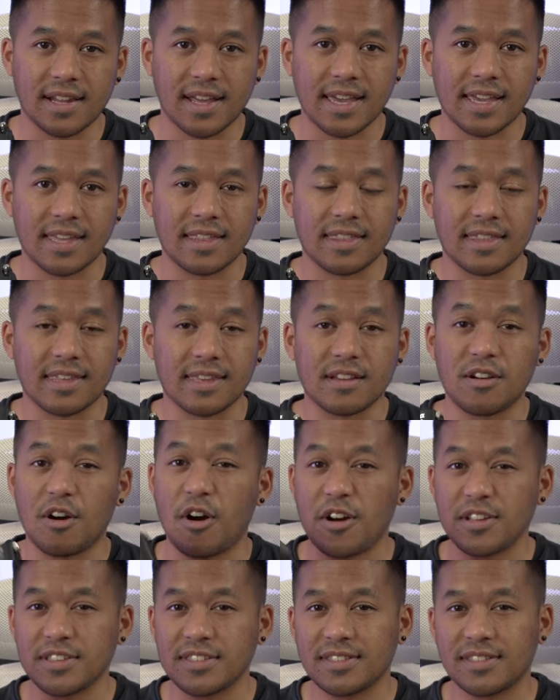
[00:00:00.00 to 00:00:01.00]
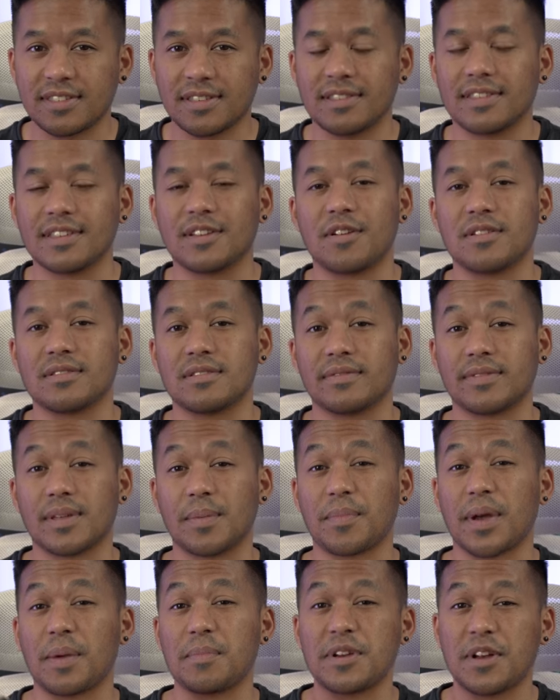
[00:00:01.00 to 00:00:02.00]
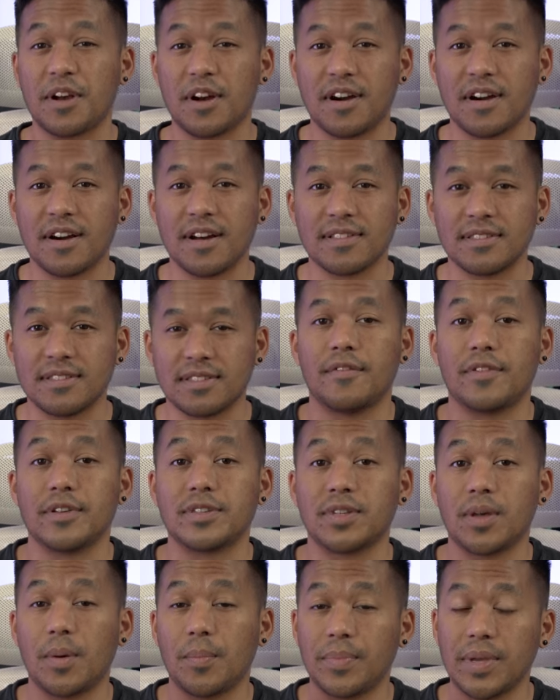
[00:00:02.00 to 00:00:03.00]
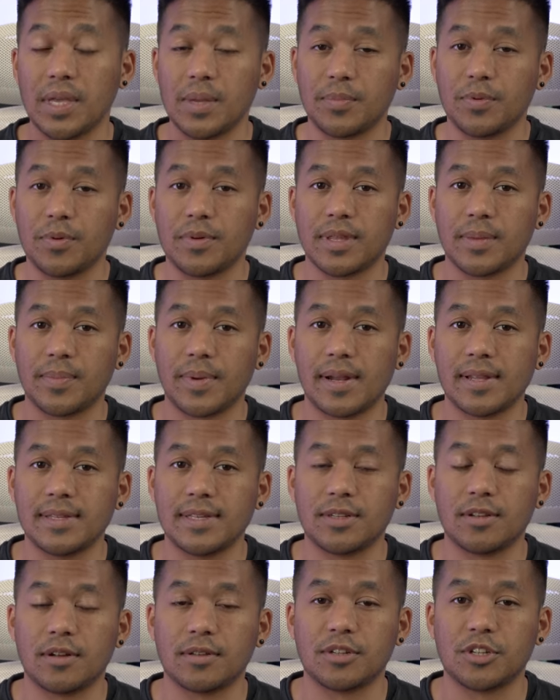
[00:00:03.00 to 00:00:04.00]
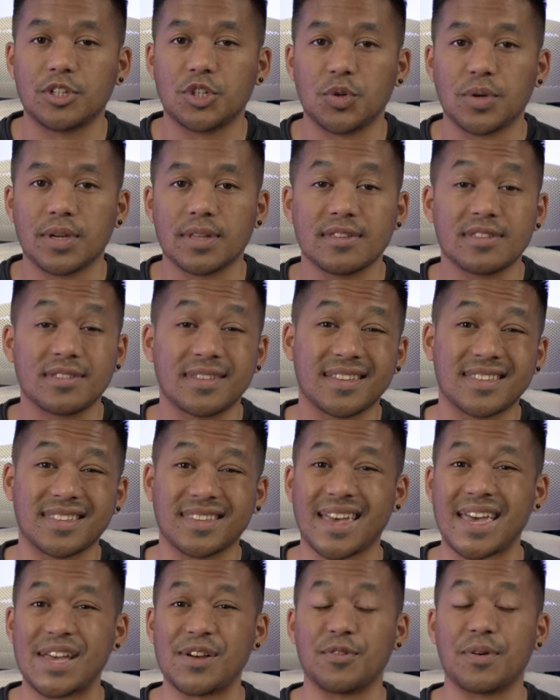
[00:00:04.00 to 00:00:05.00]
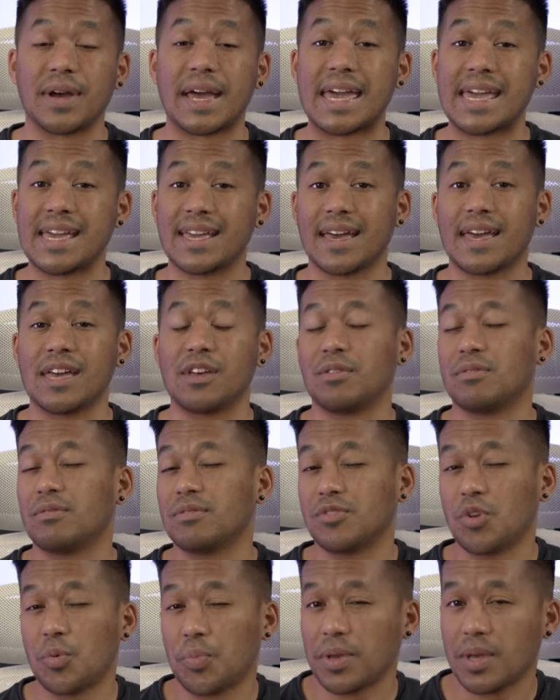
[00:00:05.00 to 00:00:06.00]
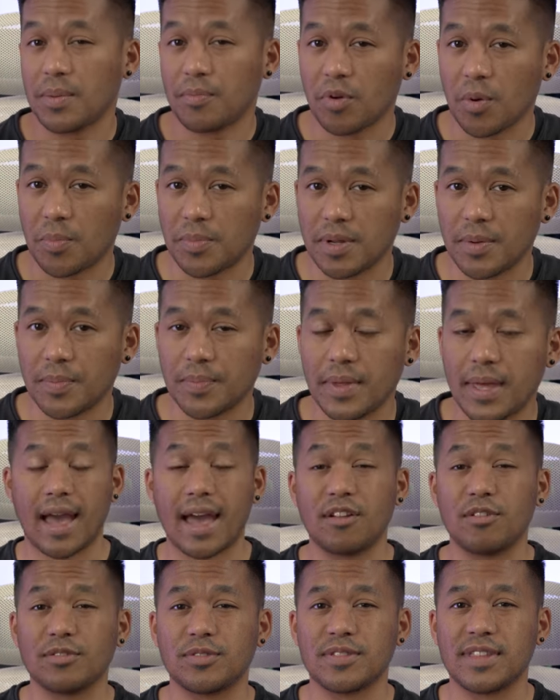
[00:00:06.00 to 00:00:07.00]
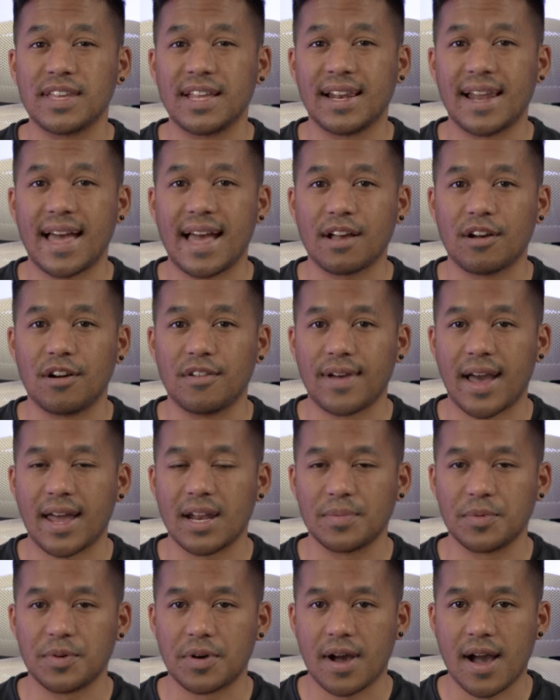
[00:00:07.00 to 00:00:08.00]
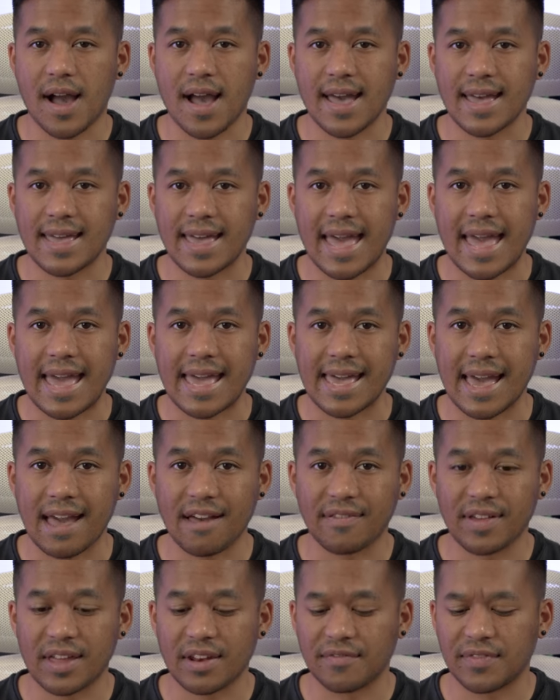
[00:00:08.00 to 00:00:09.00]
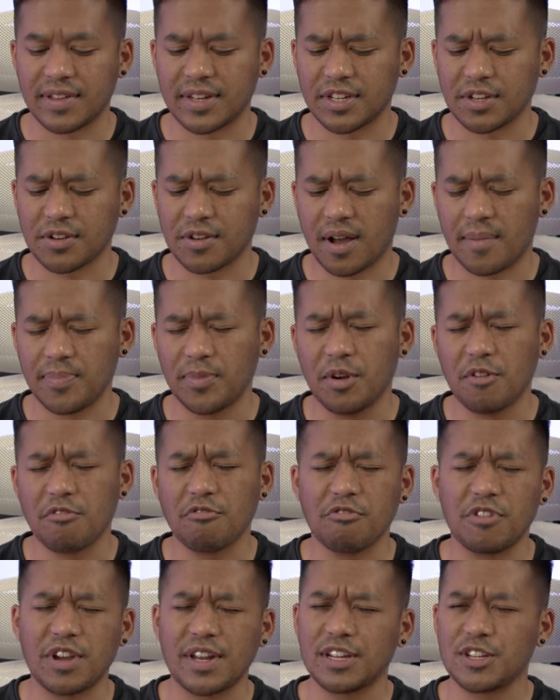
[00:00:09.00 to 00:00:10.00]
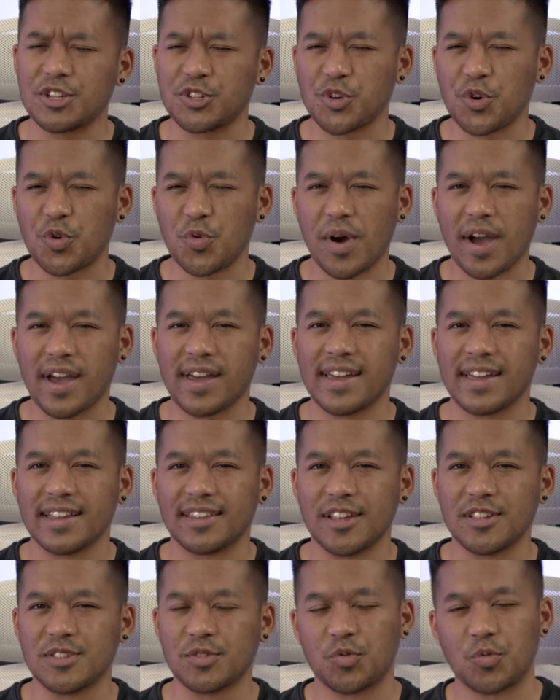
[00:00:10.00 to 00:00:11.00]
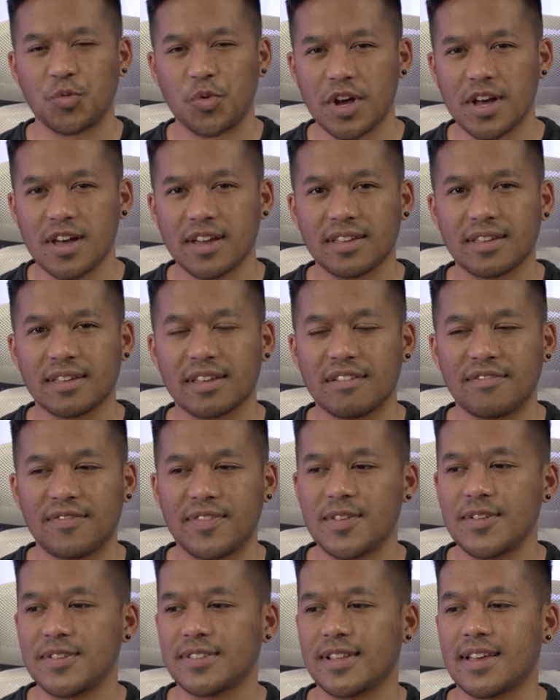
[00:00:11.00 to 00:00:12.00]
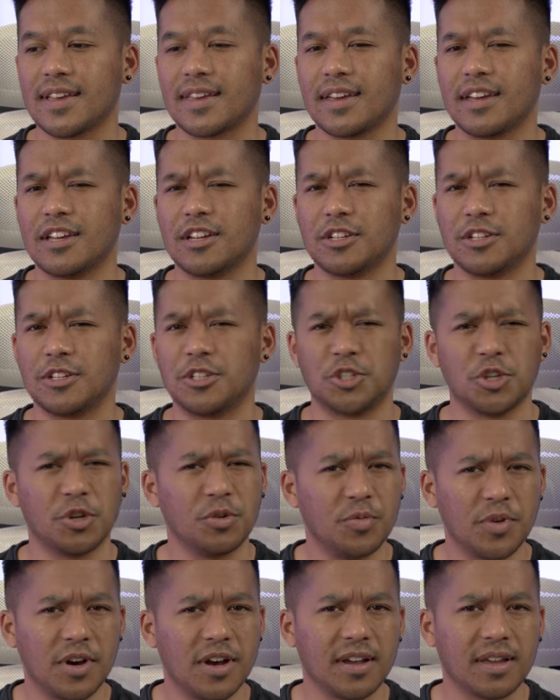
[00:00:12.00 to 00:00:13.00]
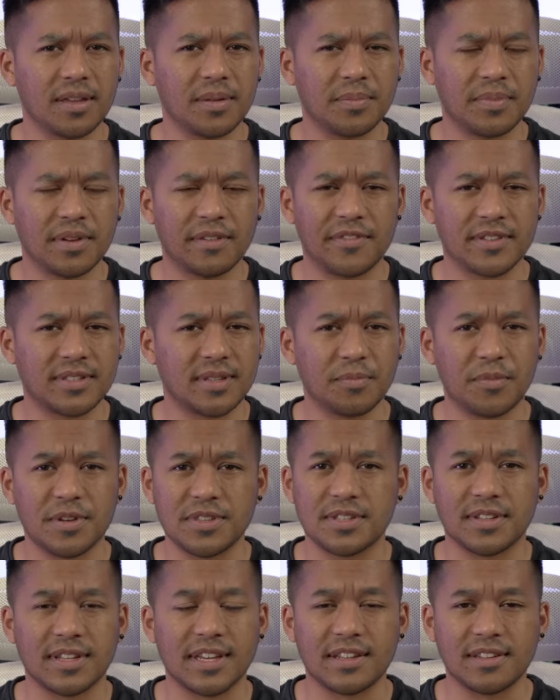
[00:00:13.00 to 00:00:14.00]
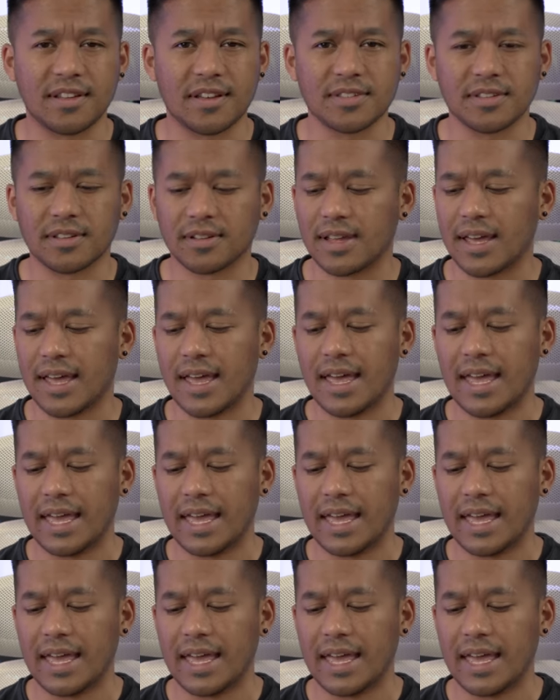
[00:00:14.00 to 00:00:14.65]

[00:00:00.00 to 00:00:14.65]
like the cost of the memory cards. For some people, the ability not to shoot in 6K or 8K could also be a problem. And also the lack of animal eye AF in video. I'm not really sure why it doesn't work. It feels like it should work, but for some reason it doesn't.